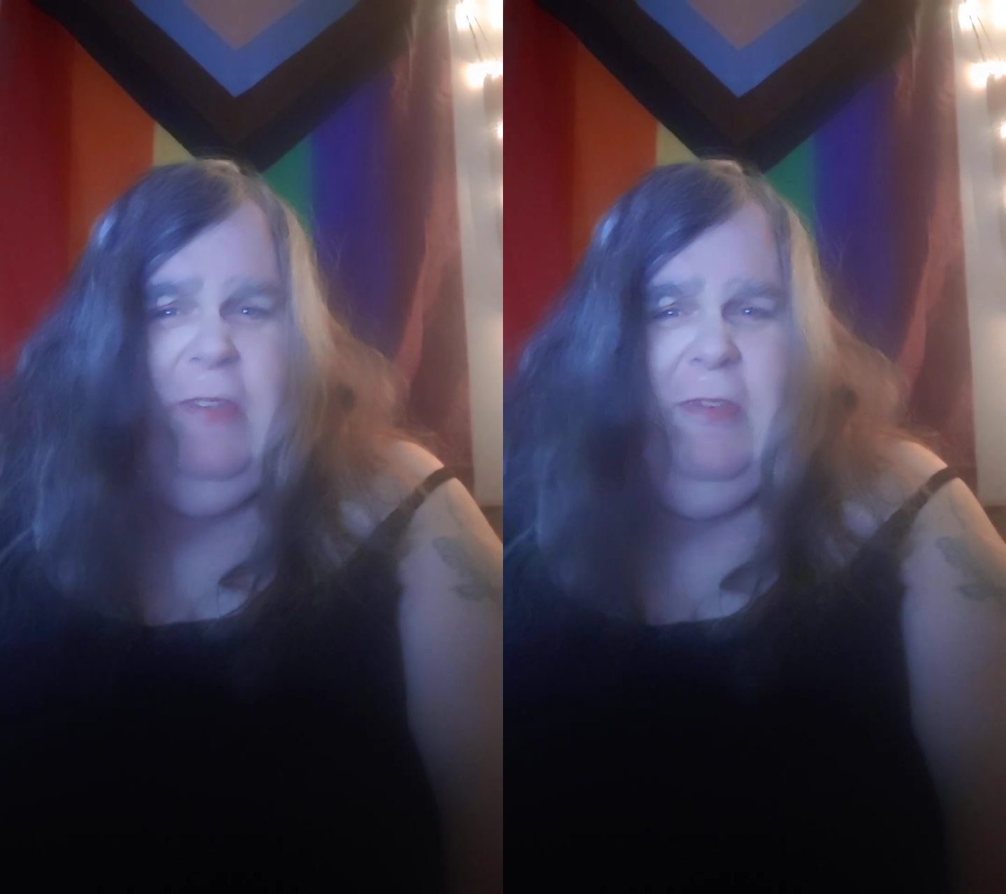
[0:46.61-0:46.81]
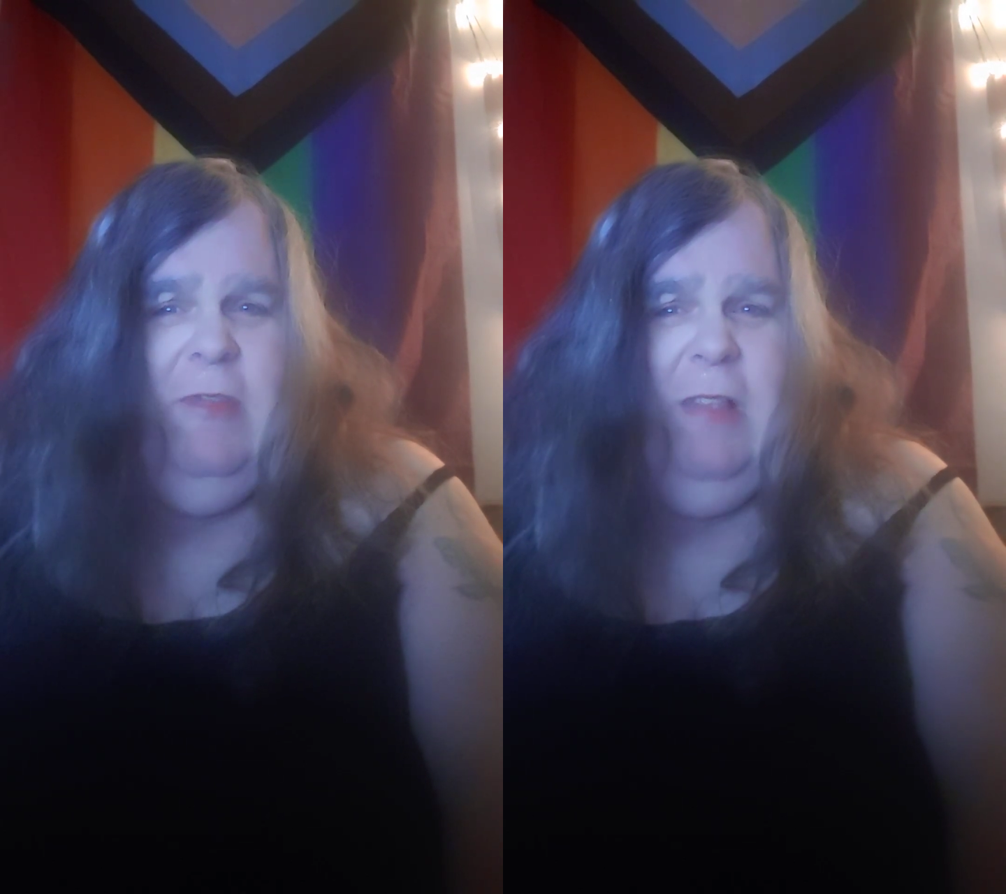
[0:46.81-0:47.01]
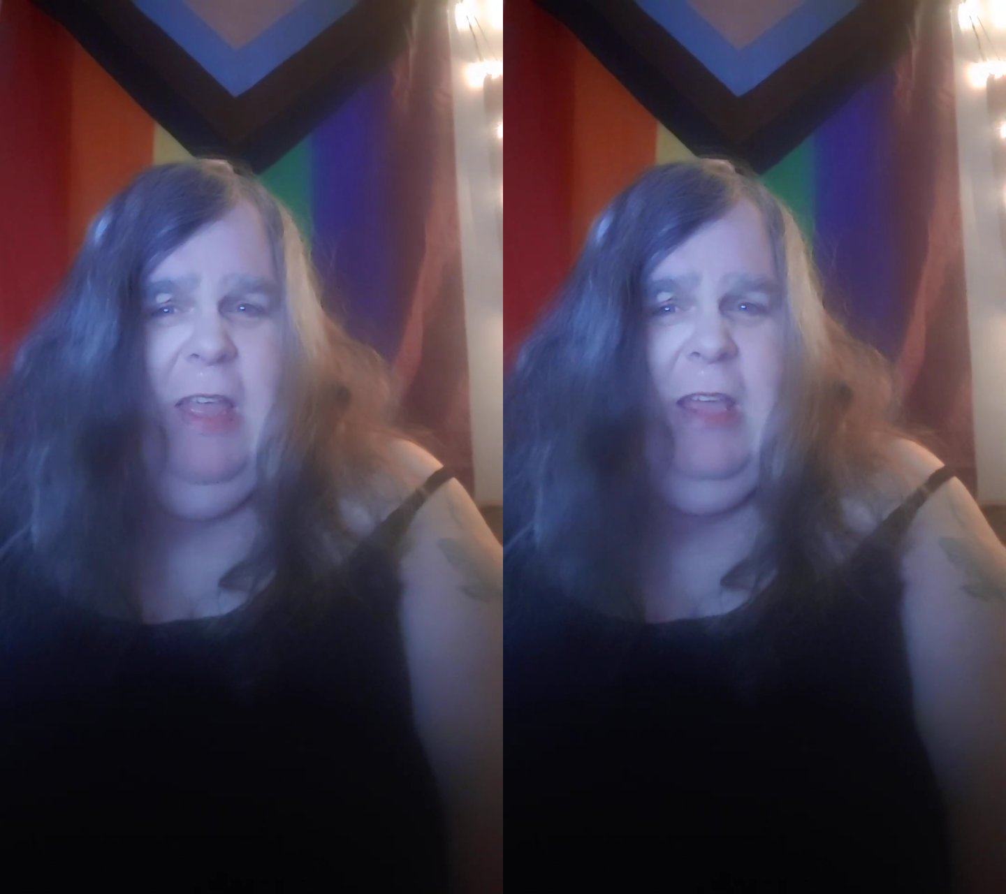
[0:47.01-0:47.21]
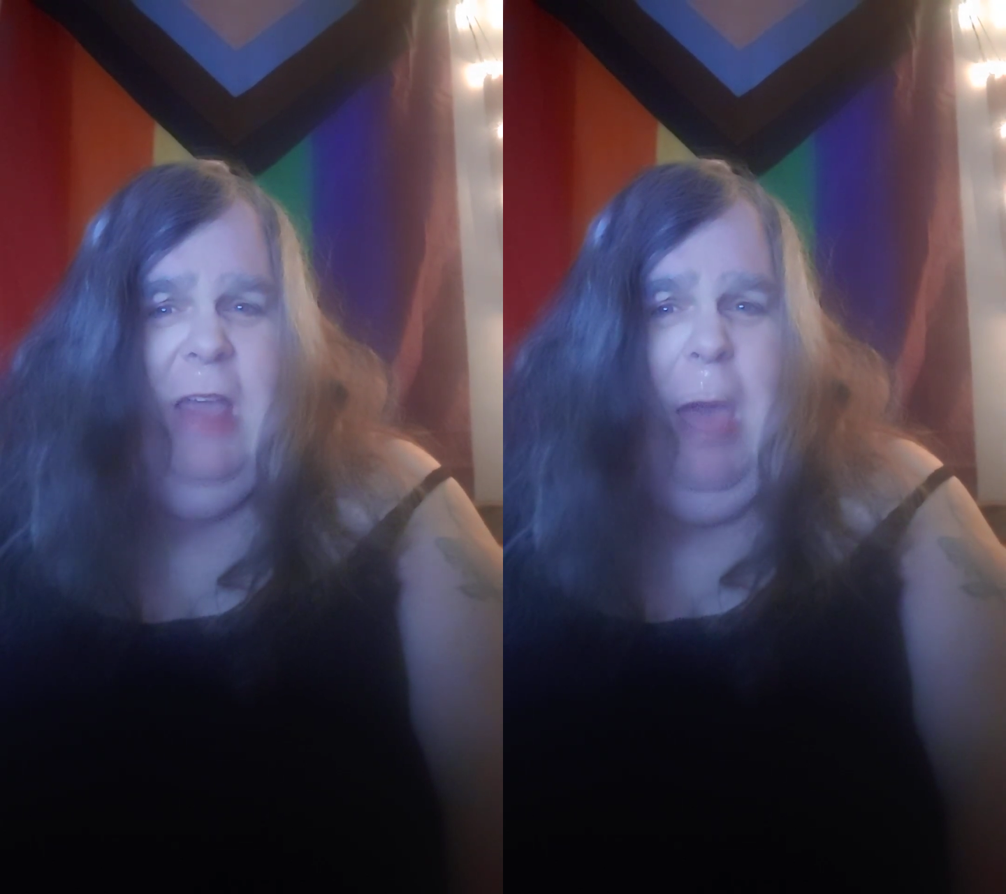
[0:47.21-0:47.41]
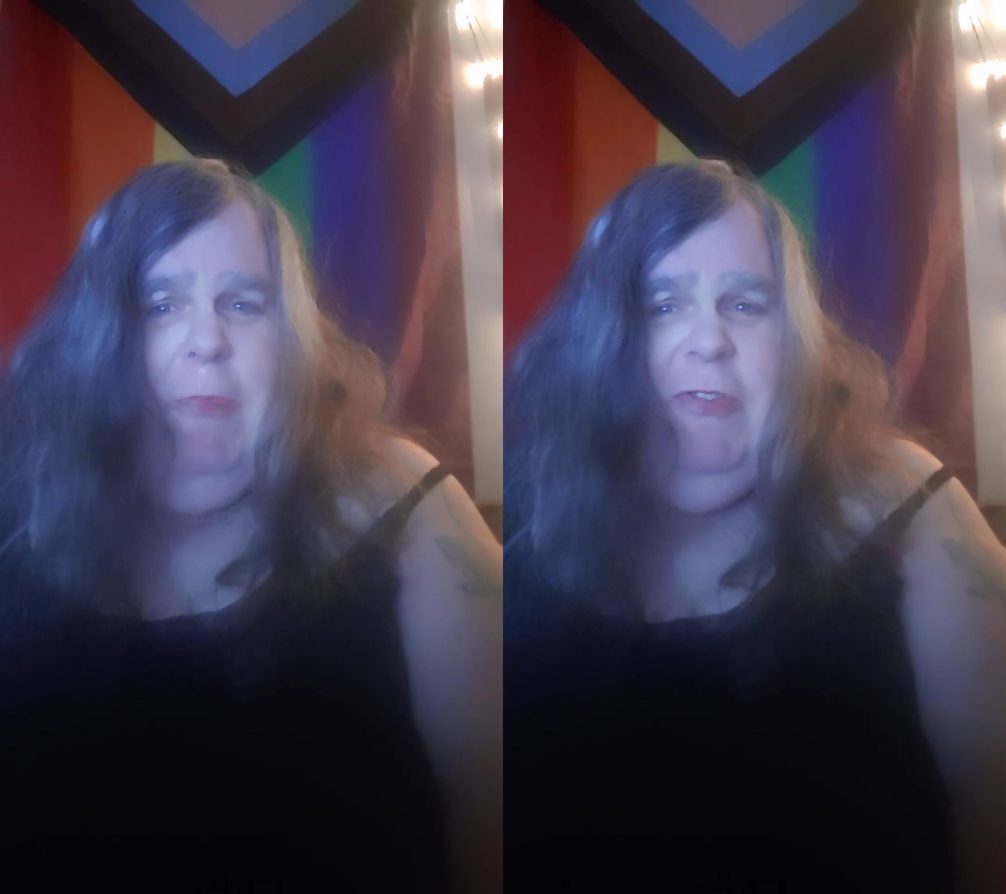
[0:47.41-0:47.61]
This is like
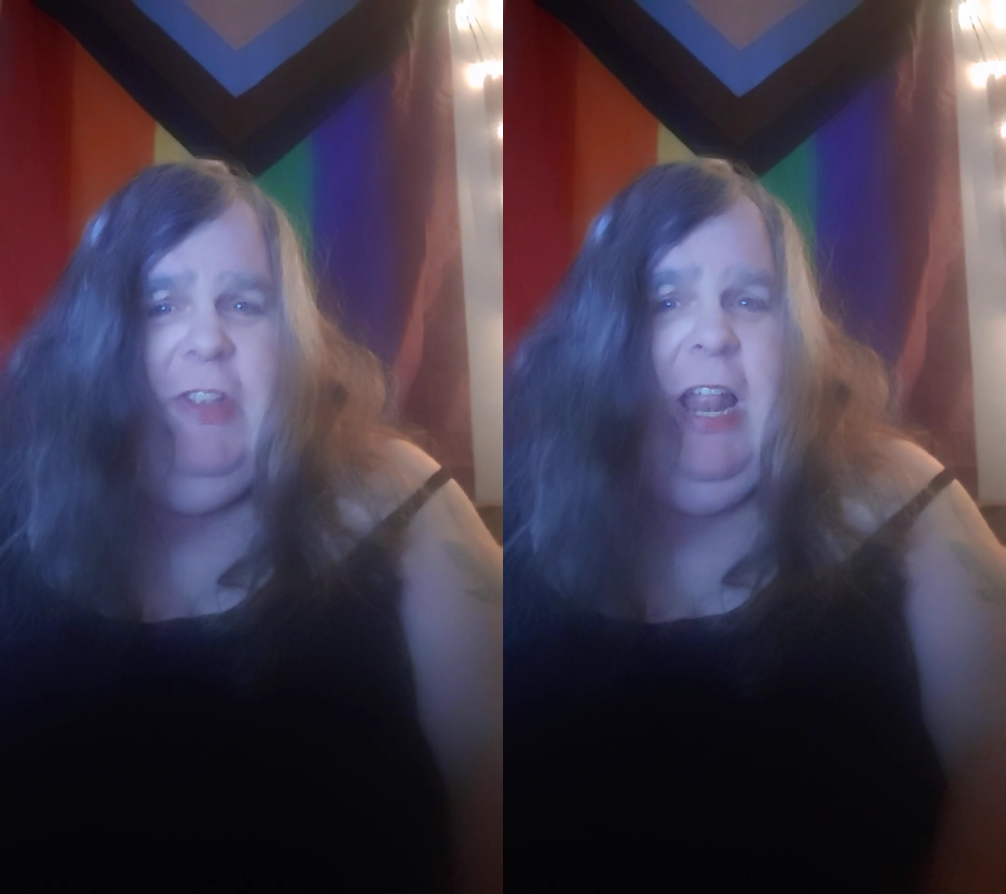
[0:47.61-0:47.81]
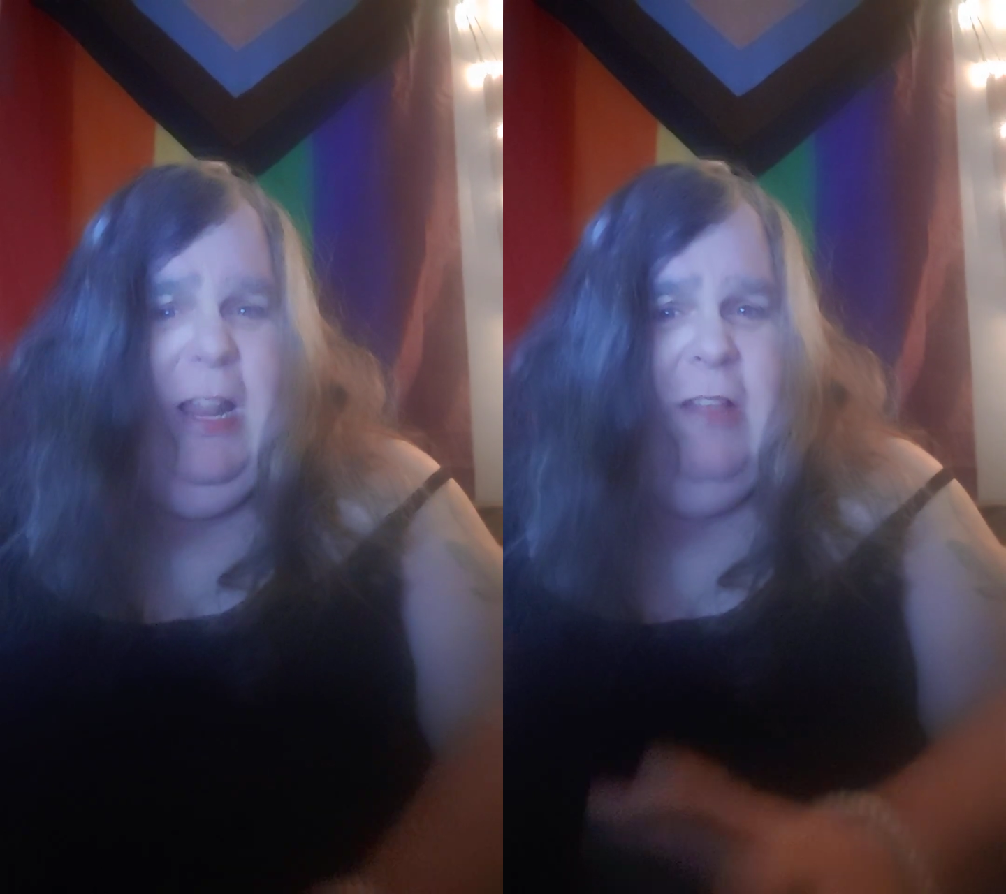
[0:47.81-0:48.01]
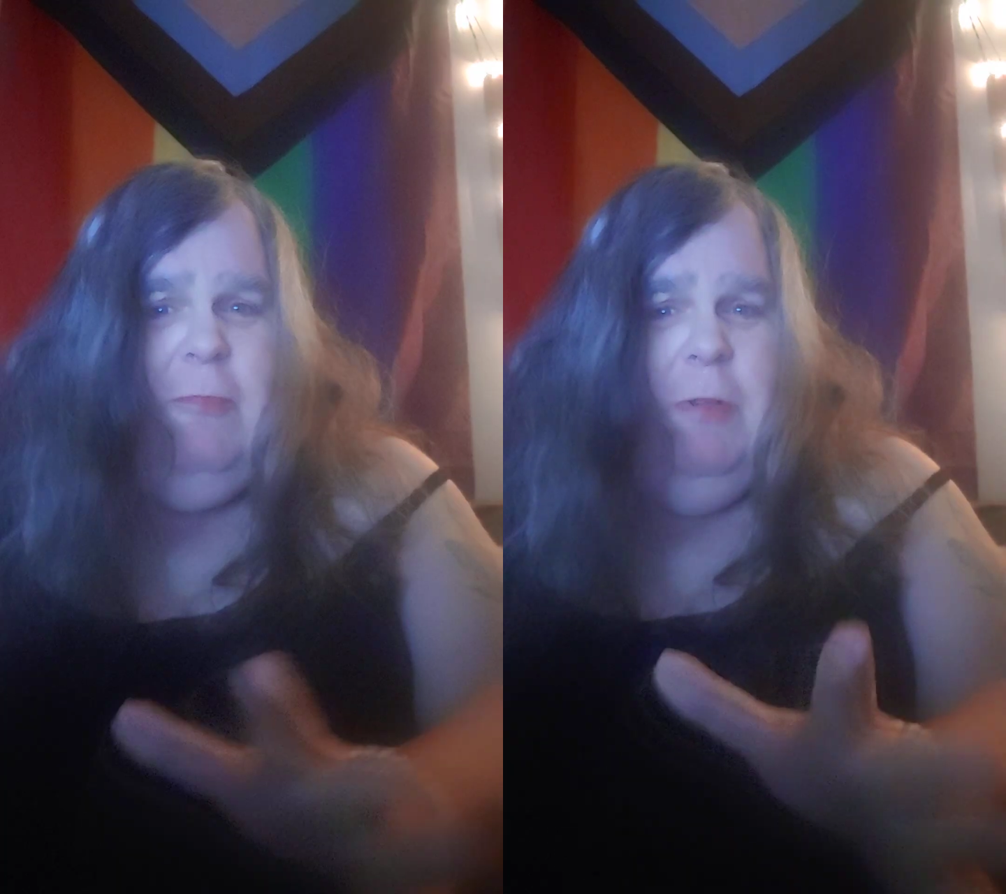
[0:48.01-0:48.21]
epigenetics,